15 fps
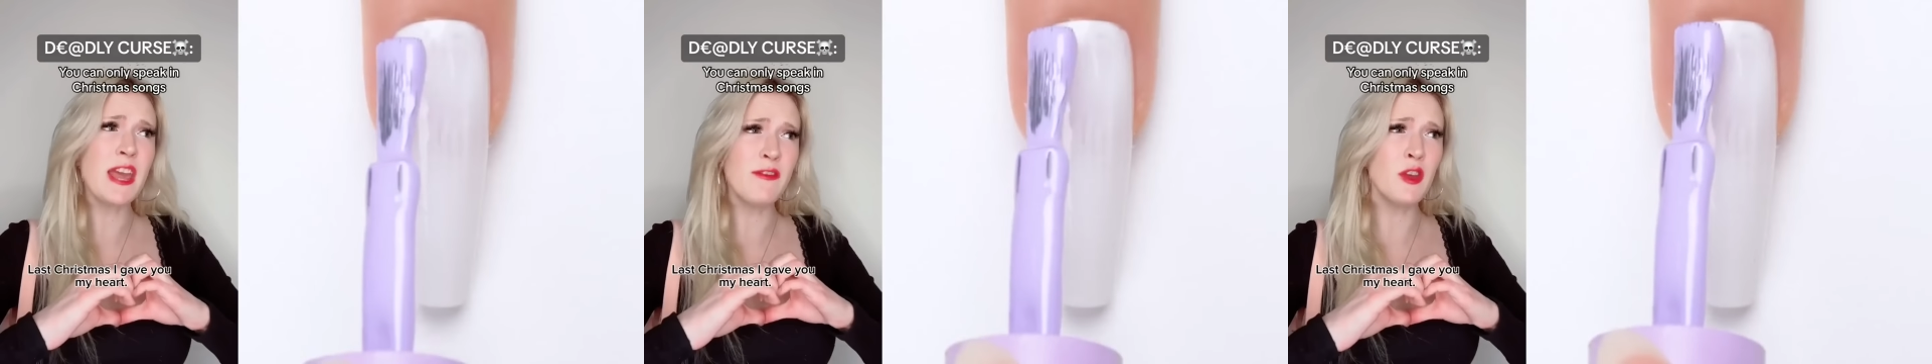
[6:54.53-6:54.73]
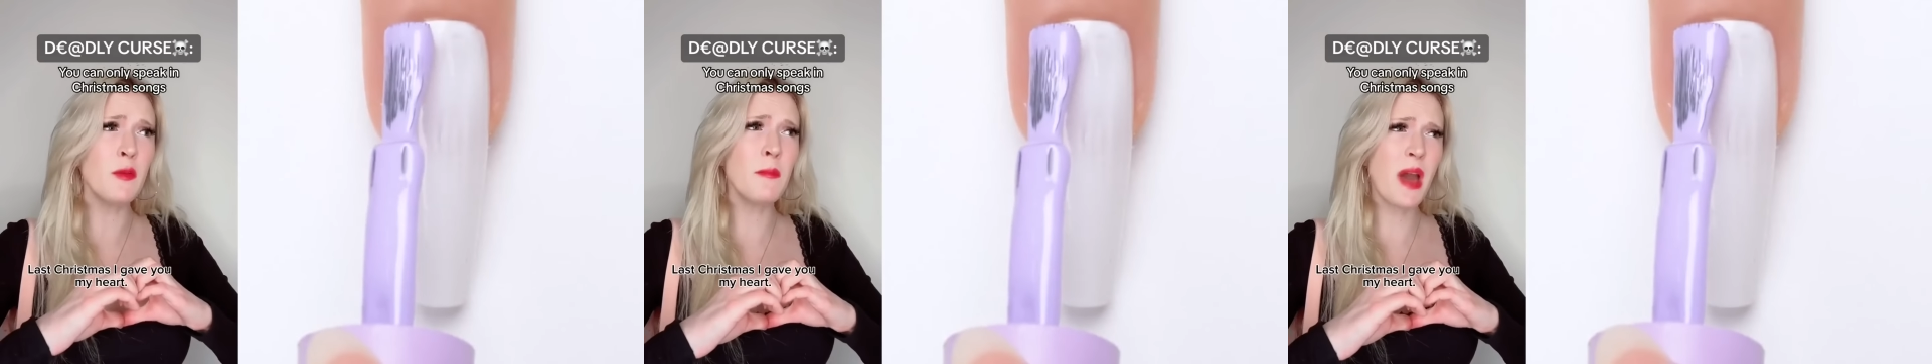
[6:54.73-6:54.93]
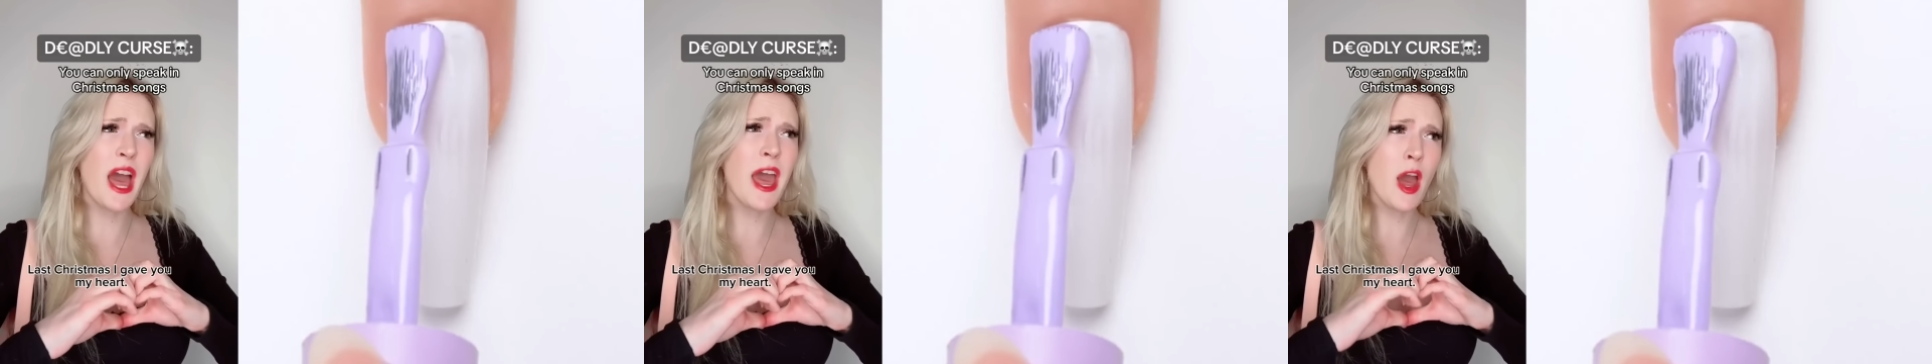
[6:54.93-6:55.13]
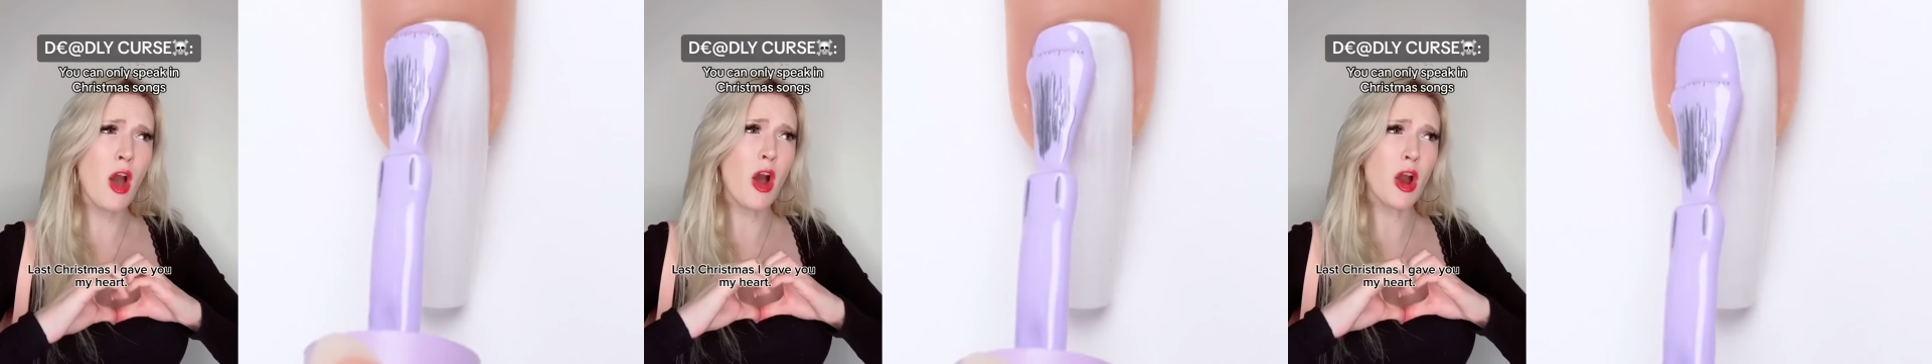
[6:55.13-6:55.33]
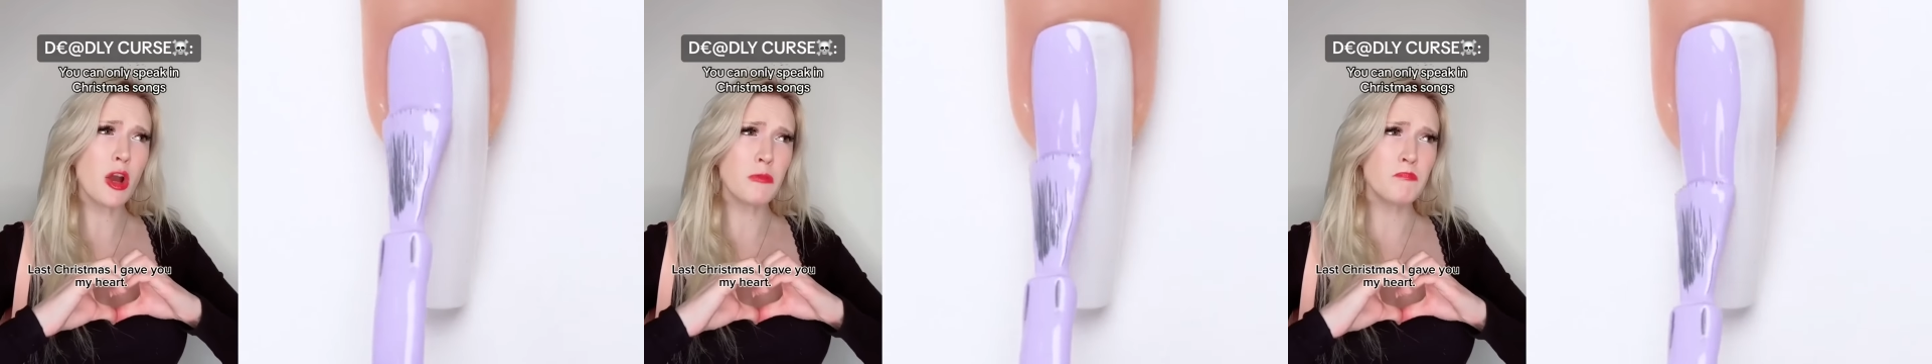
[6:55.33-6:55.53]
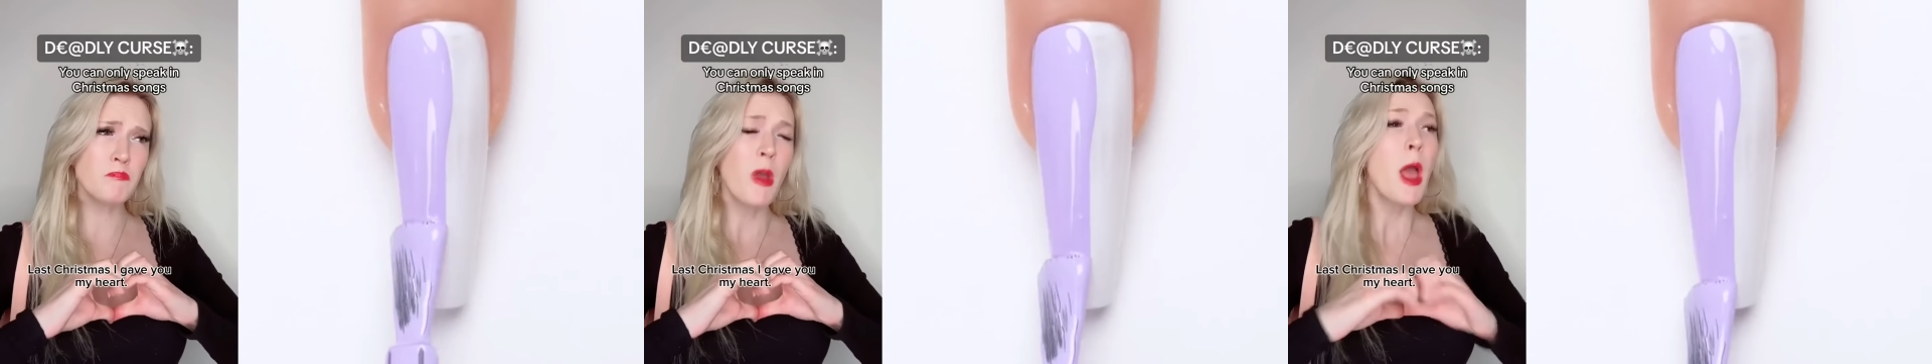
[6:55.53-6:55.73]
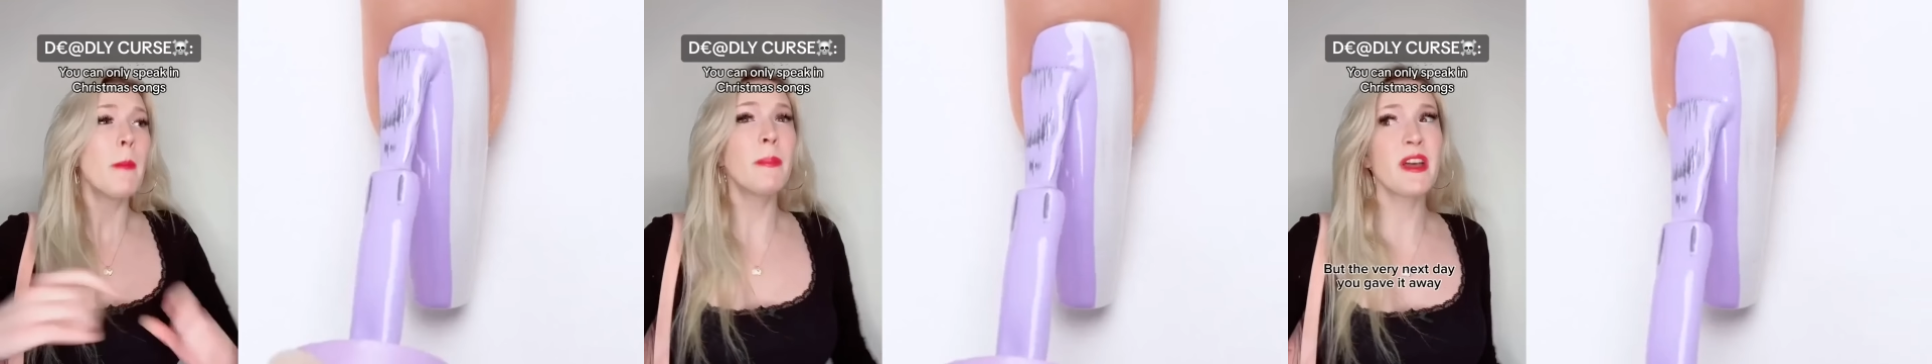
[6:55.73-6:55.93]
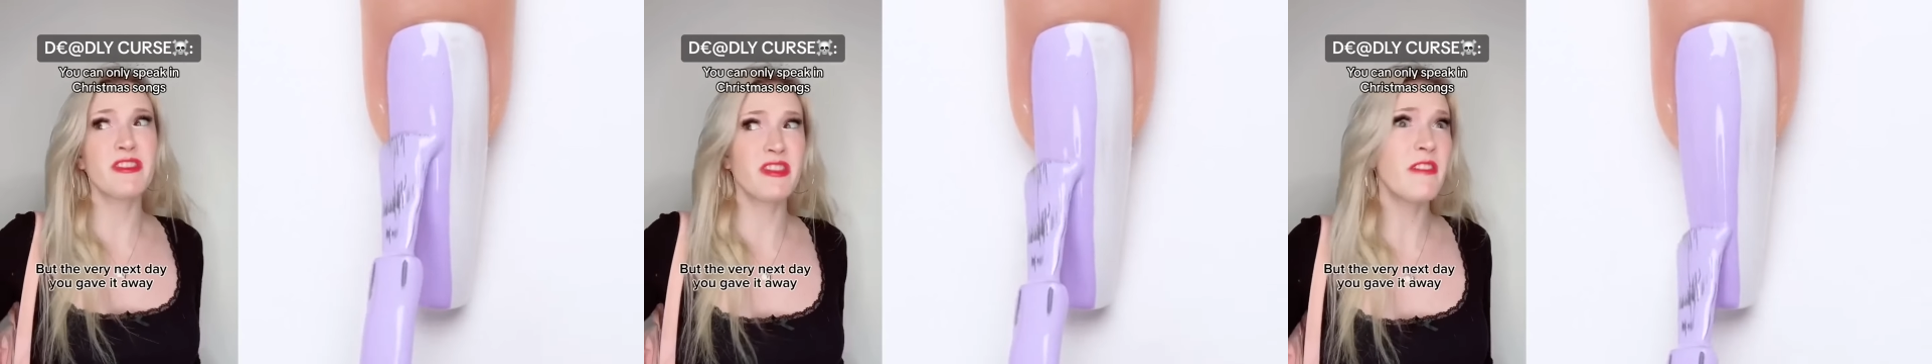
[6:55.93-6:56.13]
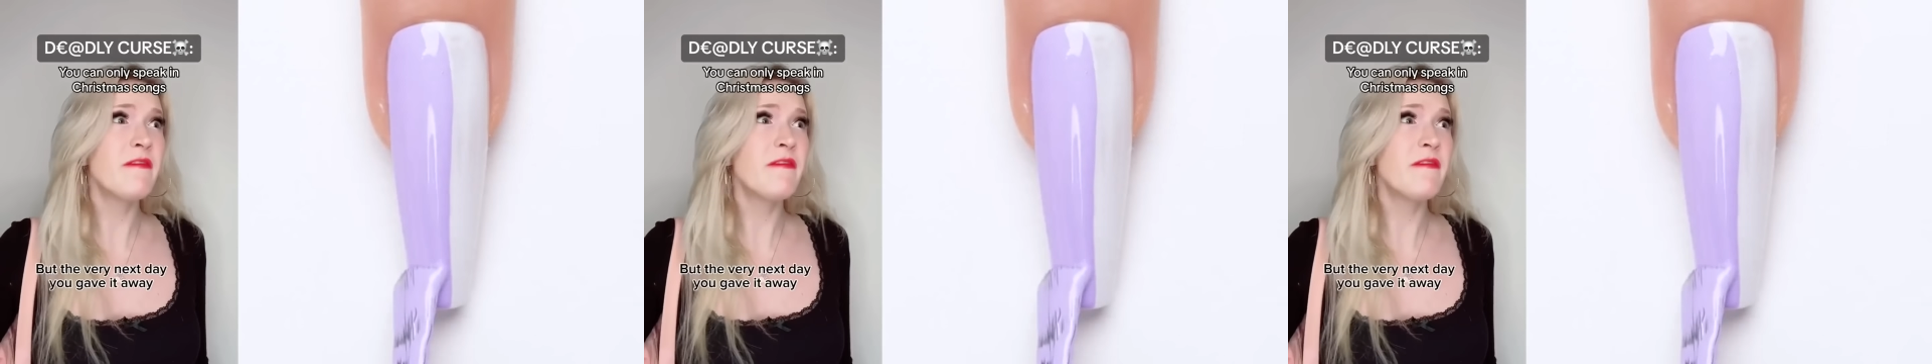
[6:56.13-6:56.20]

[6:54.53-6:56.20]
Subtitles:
you my harp, but the